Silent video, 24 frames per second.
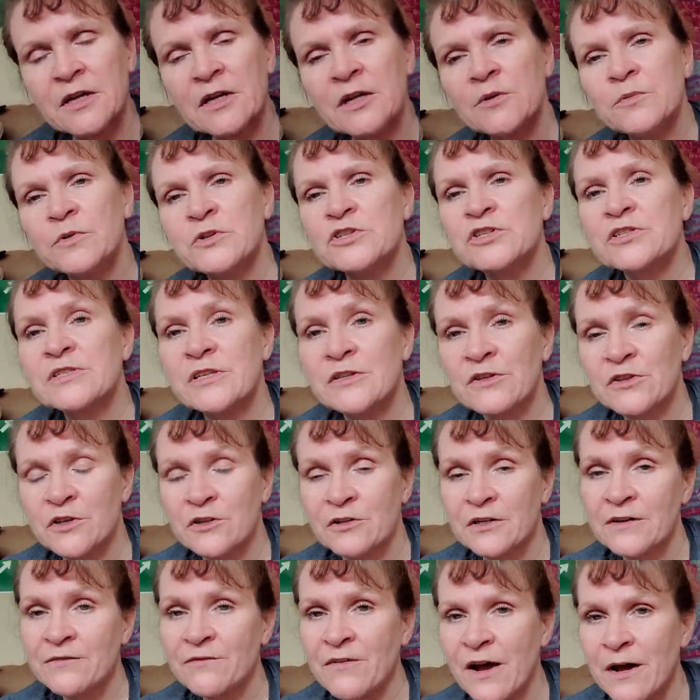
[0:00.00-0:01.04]
which is a
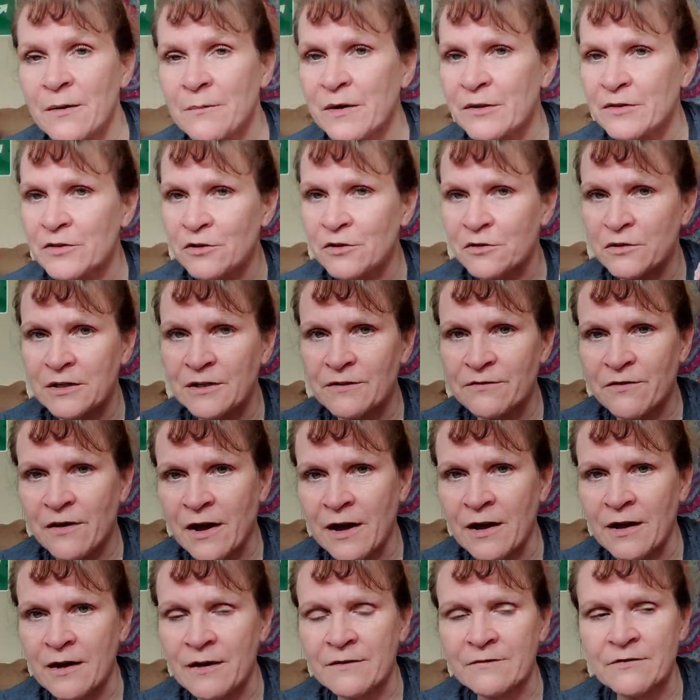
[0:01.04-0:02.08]
35 by
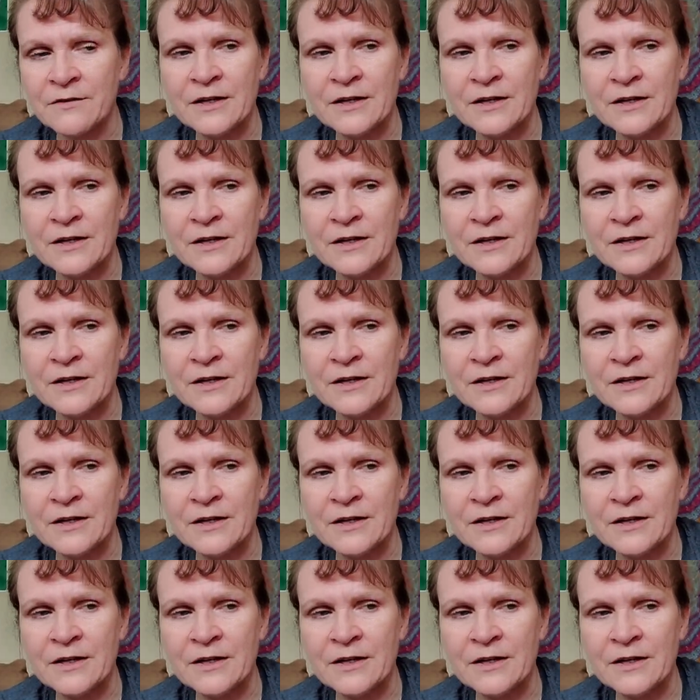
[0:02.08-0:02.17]
35,